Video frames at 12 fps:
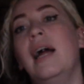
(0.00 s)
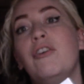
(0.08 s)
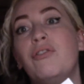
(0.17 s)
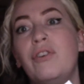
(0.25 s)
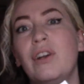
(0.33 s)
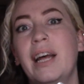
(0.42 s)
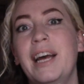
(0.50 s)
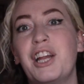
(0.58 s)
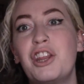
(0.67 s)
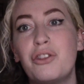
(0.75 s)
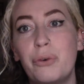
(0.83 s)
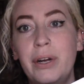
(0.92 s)
for like
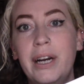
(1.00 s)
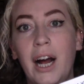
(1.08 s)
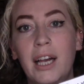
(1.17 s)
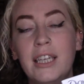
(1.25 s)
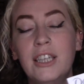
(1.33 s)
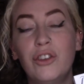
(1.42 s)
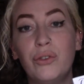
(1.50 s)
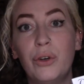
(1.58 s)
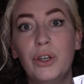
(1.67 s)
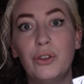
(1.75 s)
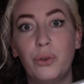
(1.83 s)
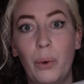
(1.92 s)
$3 for
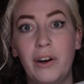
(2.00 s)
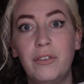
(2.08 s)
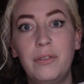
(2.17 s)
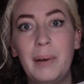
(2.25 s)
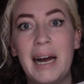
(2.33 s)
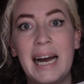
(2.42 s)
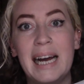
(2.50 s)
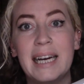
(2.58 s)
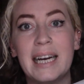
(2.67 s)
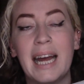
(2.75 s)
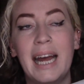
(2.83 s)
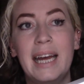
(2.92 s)
a
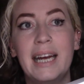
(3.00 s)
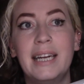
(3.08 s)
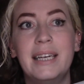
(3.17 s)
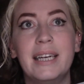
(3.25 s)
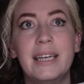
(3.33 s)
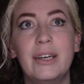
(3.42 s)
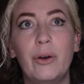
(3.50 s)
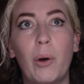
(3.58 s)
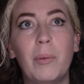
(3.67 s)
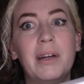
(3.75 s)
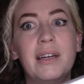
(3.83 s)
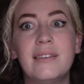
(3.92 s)
12-pack, and
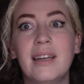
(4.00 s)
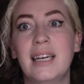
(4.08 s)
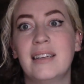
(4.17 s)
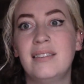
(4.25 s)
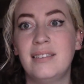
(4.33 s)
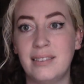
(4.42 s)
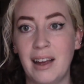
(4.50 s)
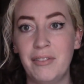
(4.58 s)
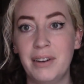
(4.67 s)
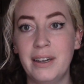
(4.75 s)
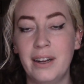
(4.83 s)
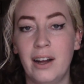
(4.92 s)
normally it's like $7.